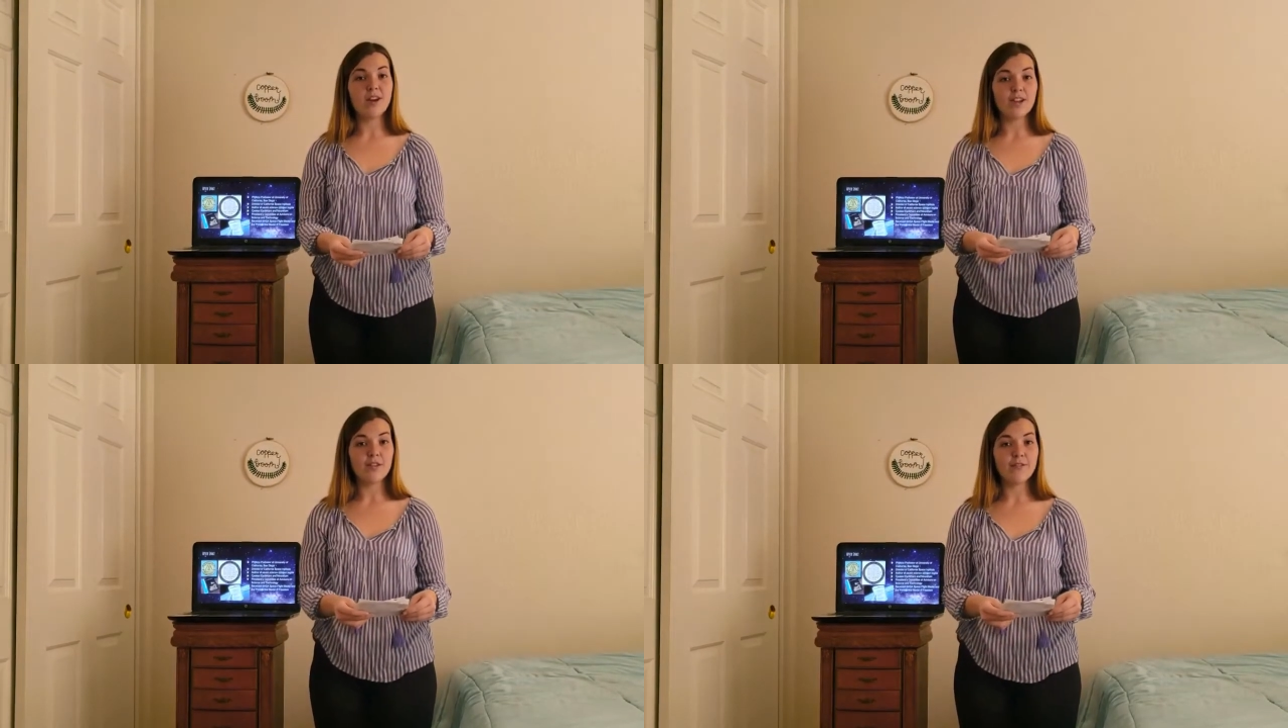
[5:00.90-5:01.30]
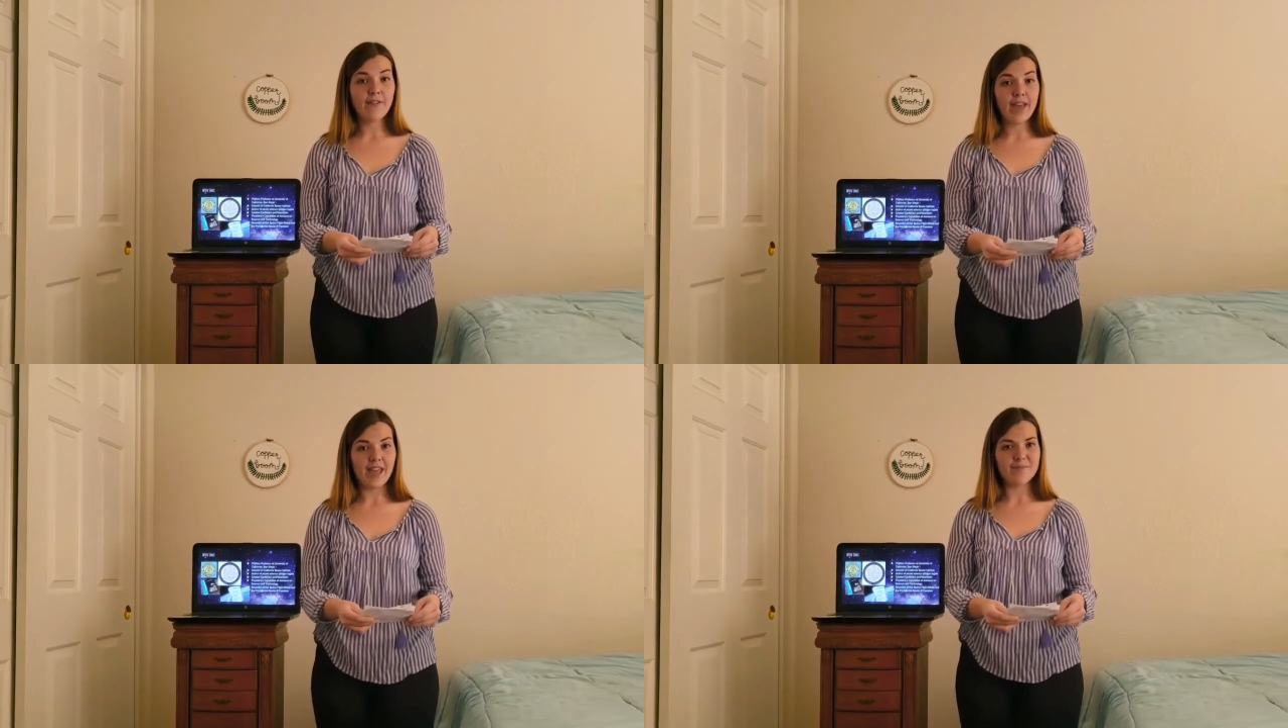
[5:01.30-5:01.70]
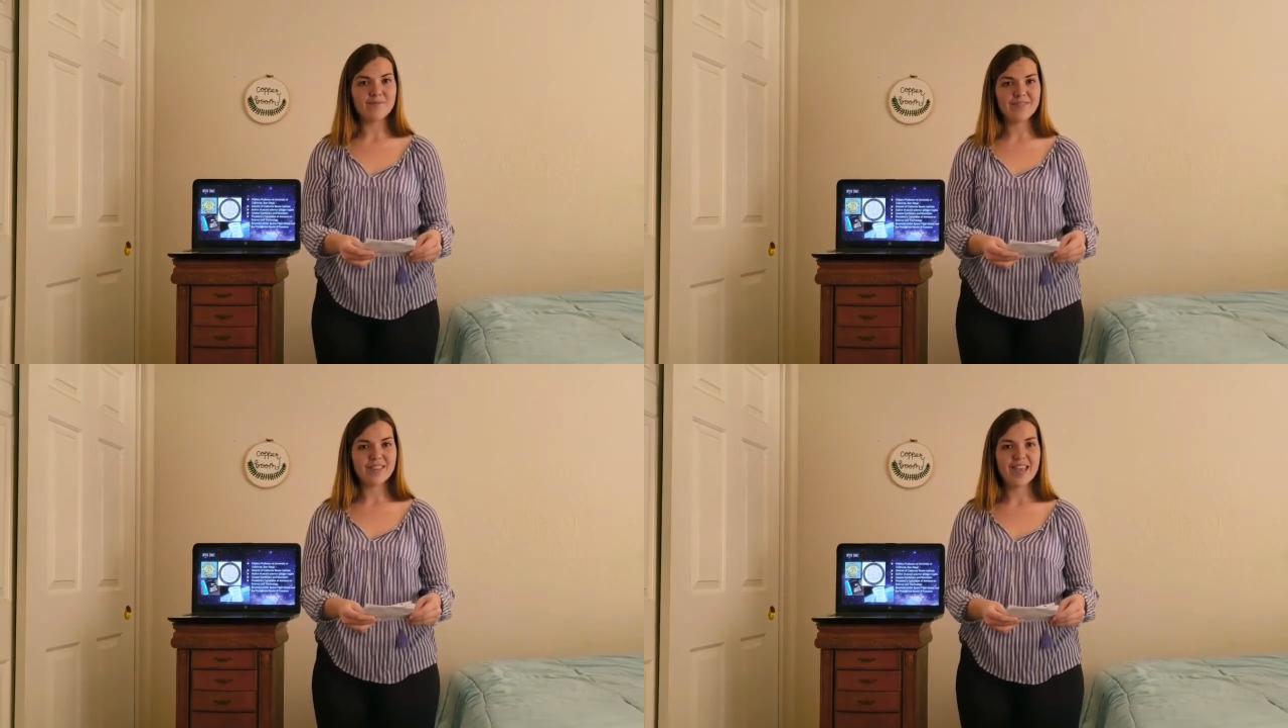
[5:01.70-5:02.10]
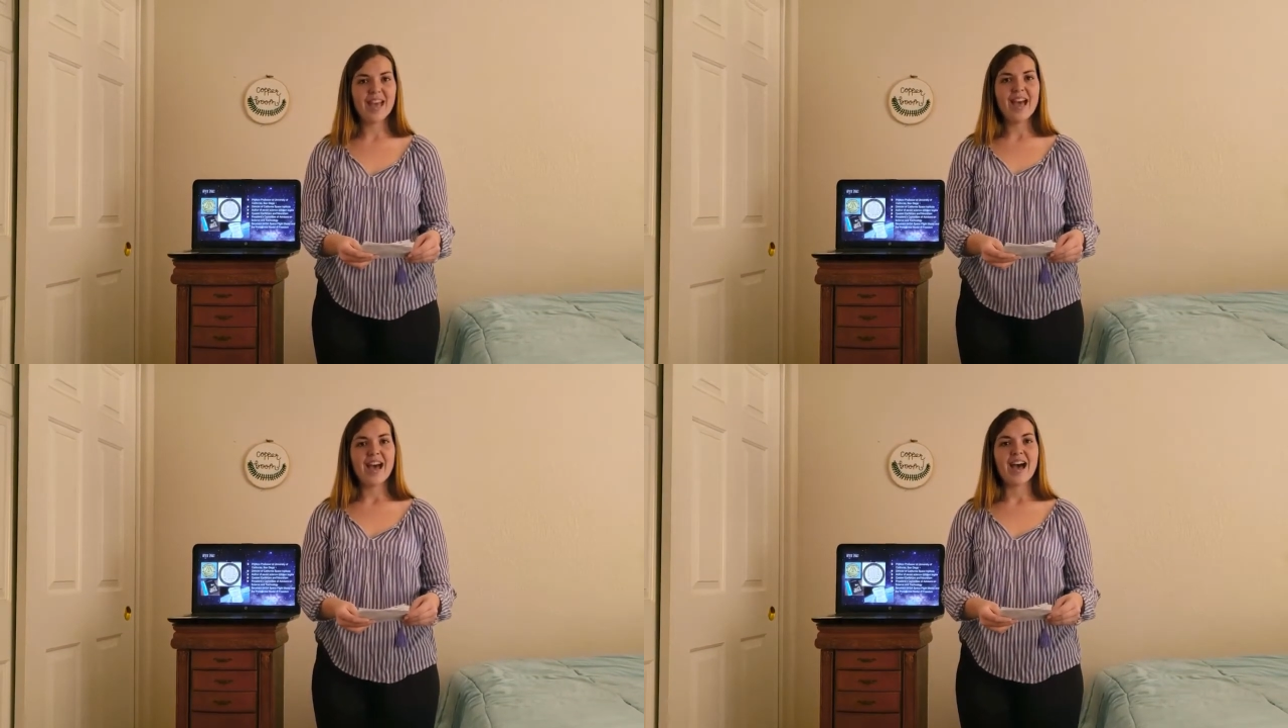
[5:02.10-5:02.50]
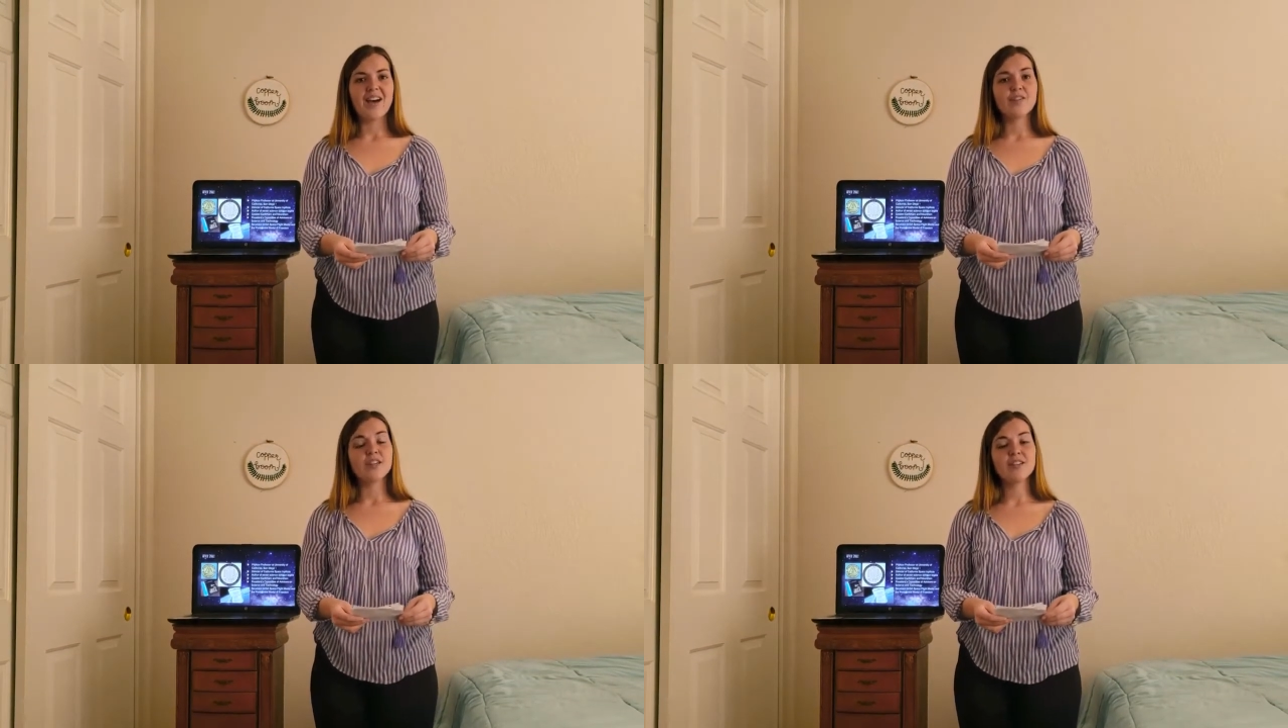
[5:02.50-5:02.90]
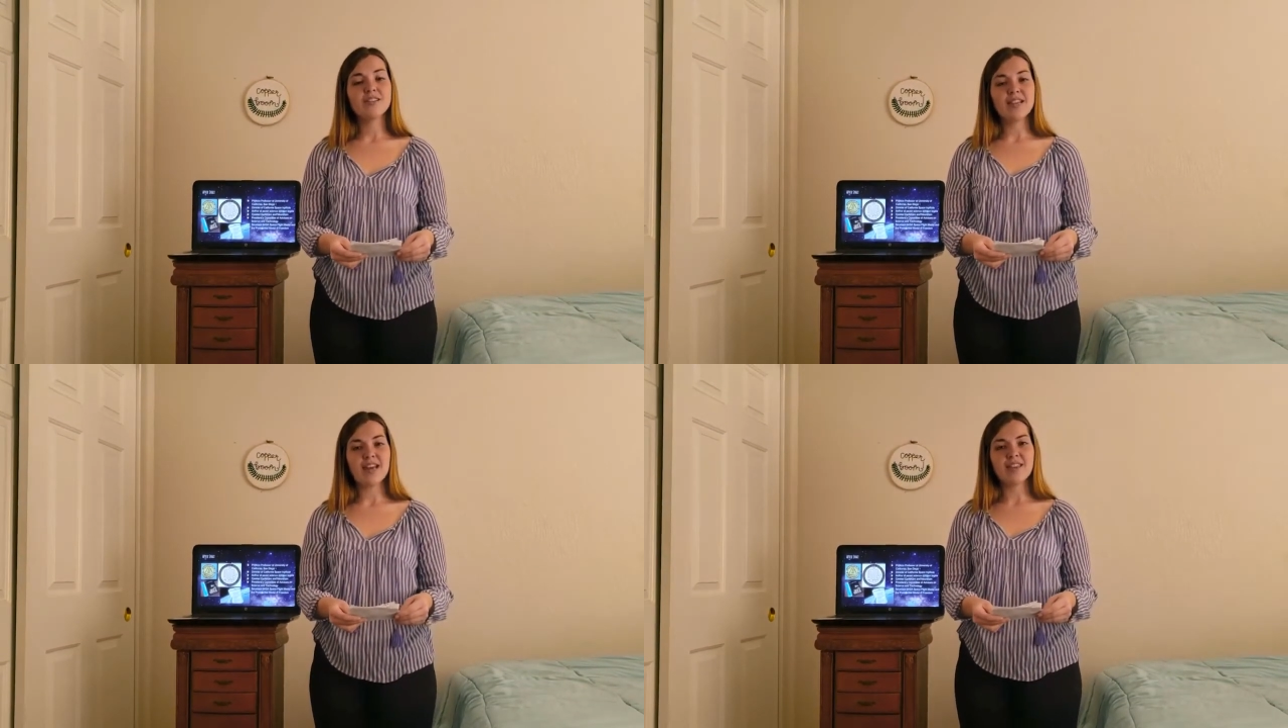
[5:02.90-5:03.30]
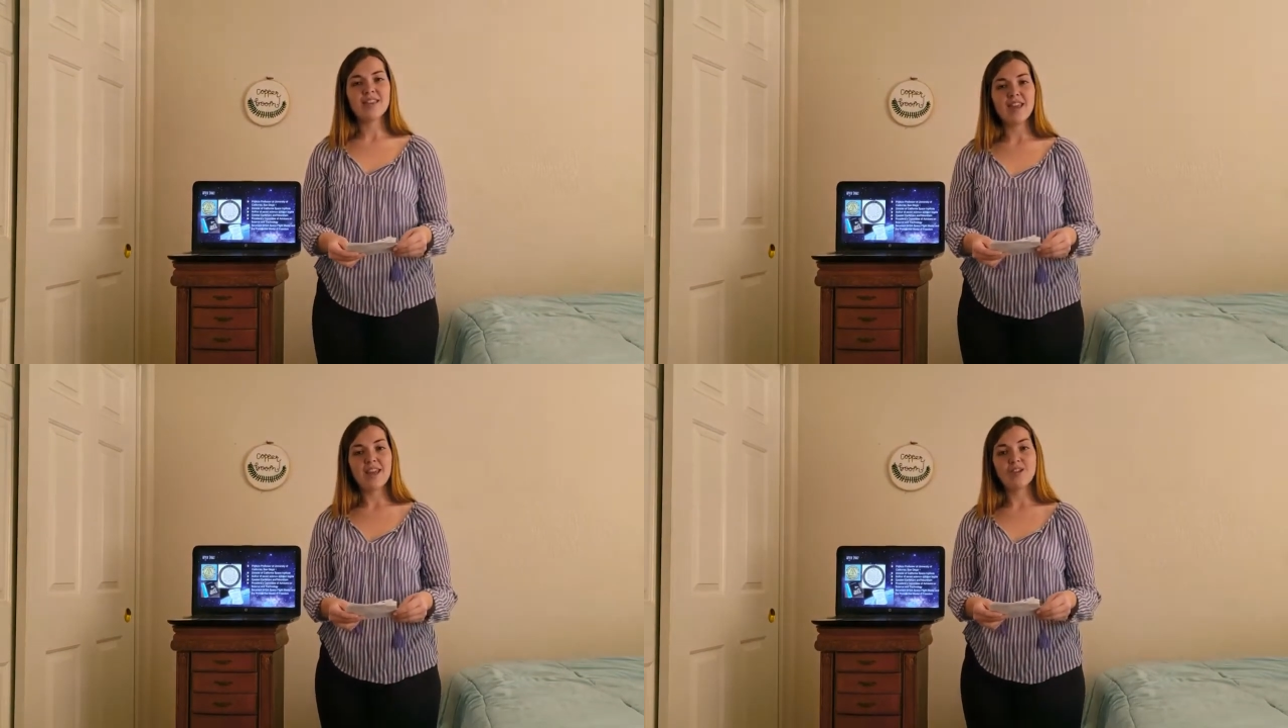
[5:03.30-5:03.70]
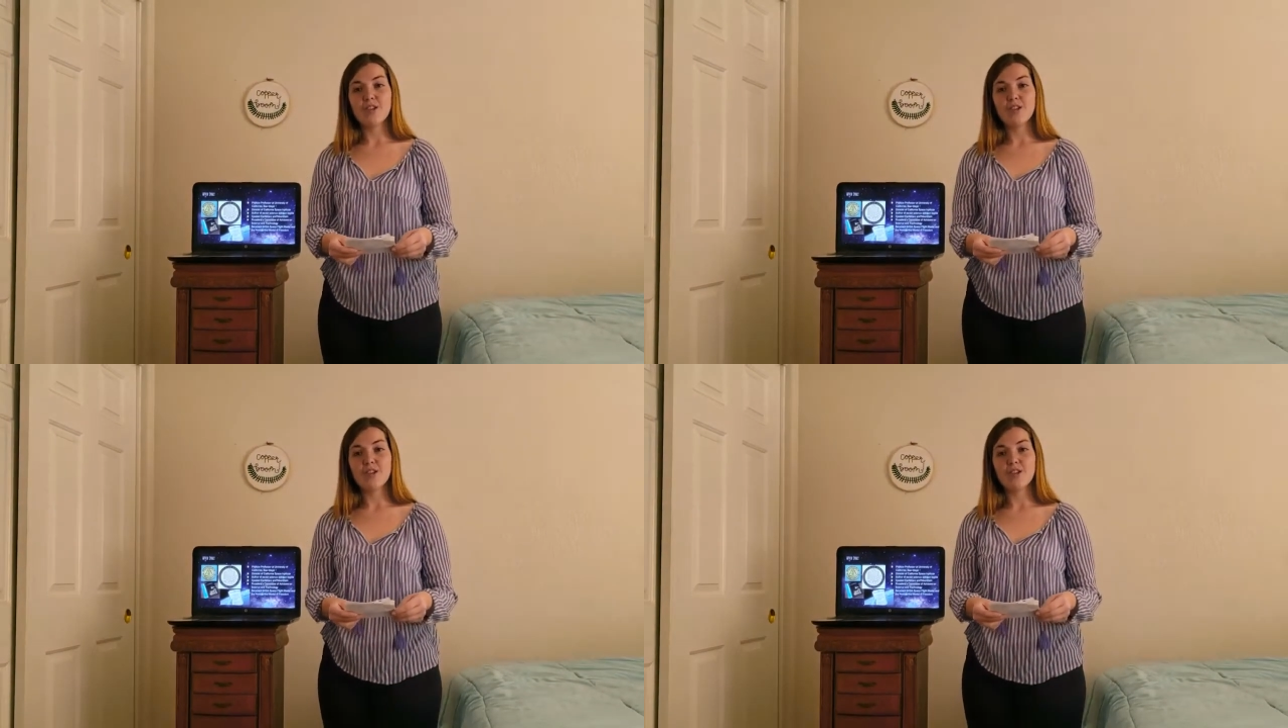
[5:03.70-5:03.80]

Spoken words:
Hall of Fame. After her death in